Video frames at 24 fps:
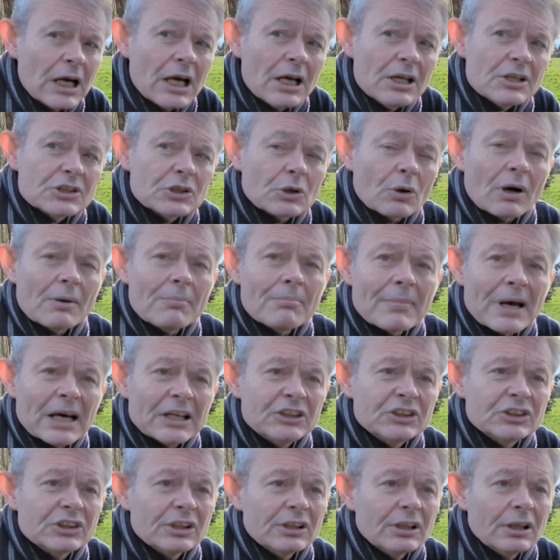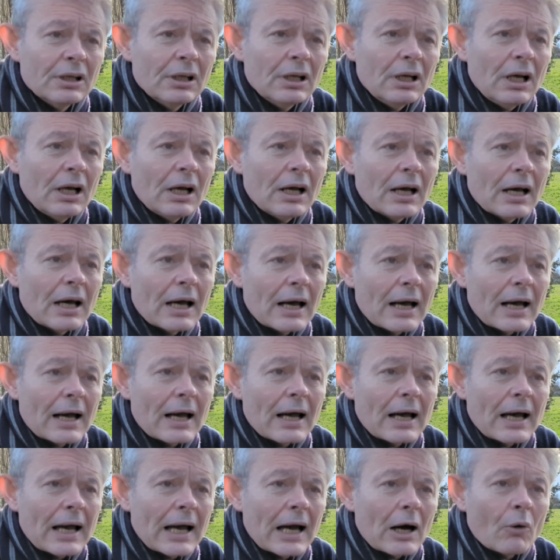So I imagine
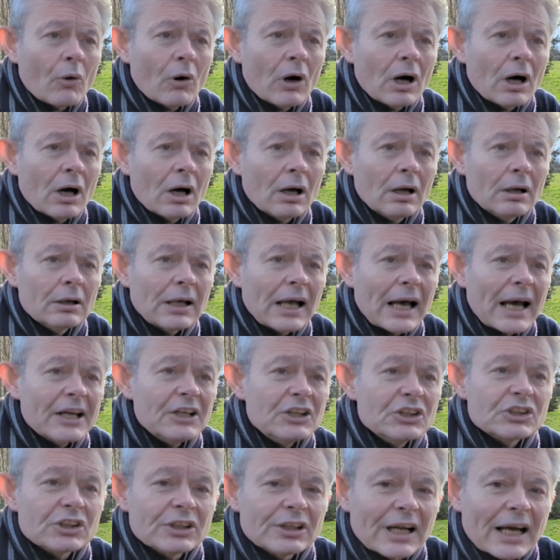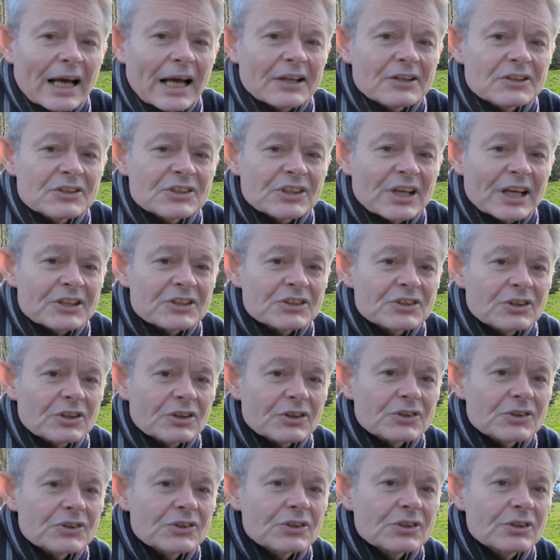our ancient
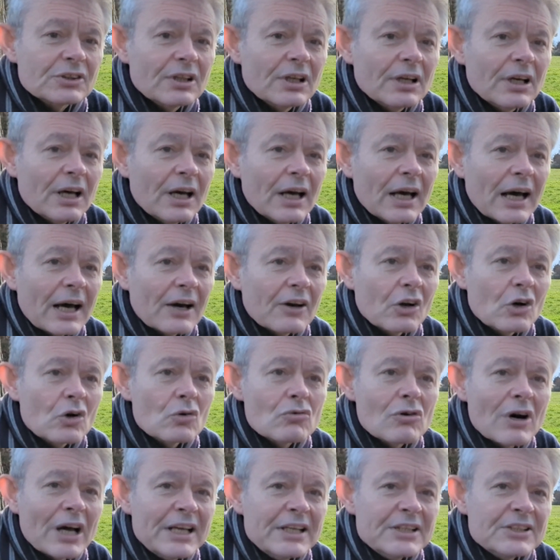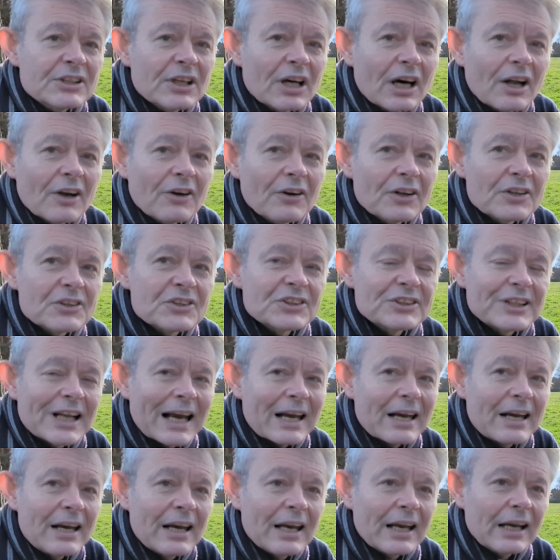ancestors had a great
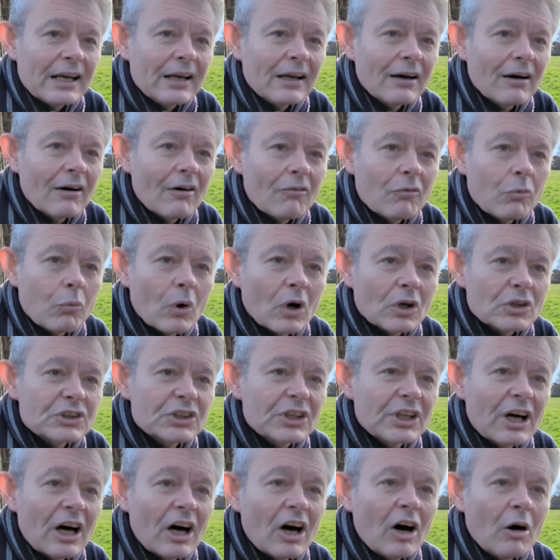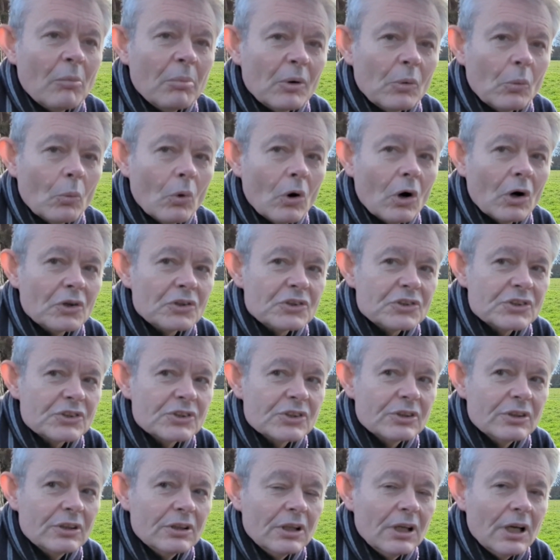understanding of what carbon was,
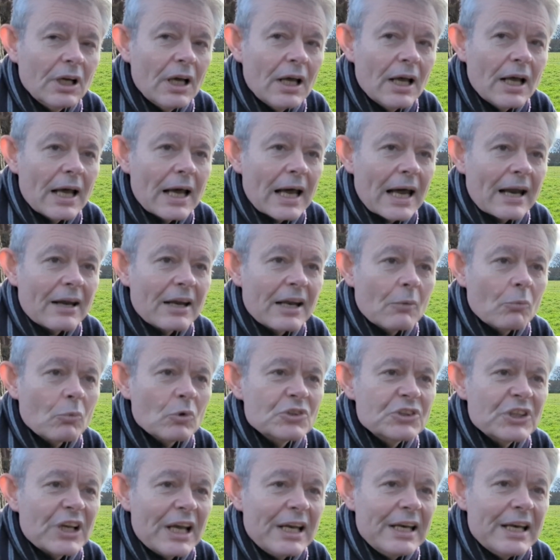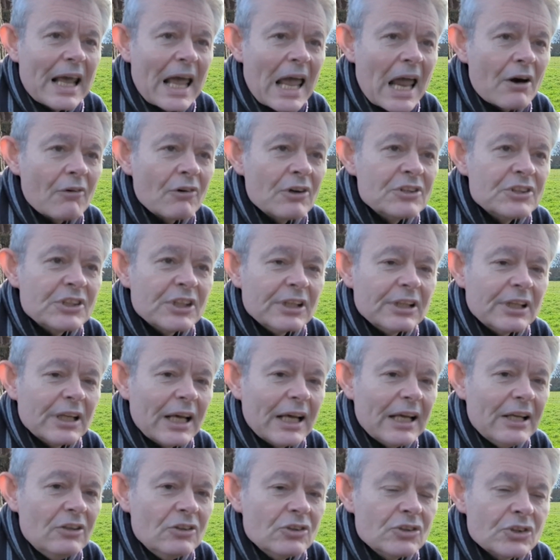and it was inherited
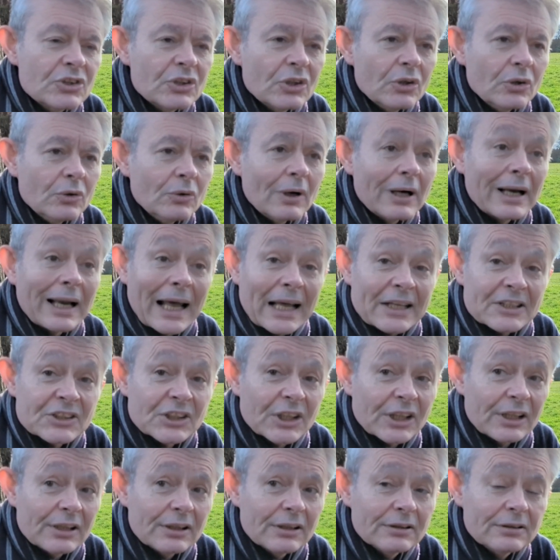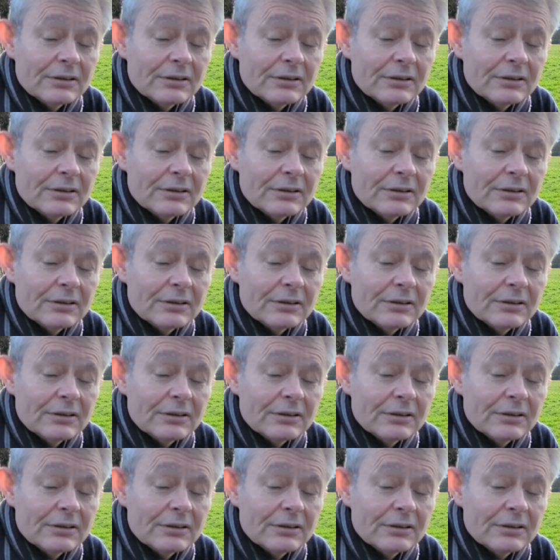into Latin.